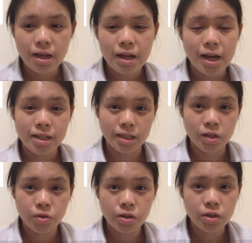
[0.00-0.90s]
As
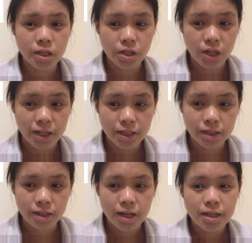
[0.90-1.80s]
literature
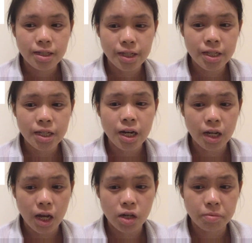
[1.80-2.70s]
suggests, citizen
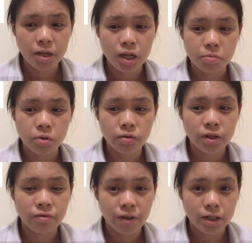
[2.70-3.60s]
engagement has proven
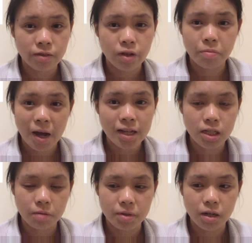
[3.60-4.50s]
effective in past
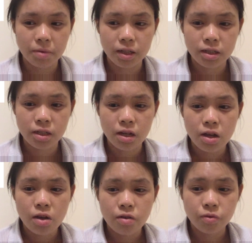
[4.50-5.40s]
epidemics.
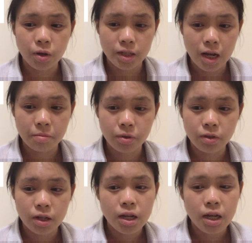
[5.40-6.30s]
For example,
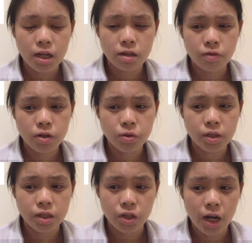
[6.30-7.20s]
individuals
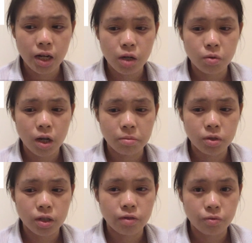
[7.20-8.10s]
in China were able
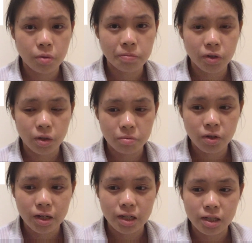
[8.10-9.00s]
to inform their
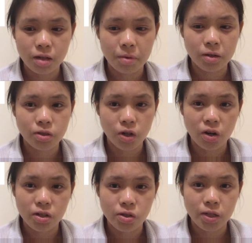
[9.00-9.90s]
communities about
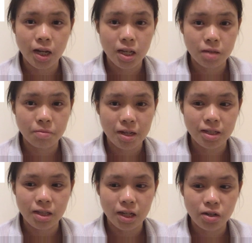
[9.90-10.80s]
SARS using SMS
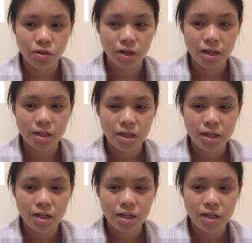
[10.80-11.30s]
and the internet.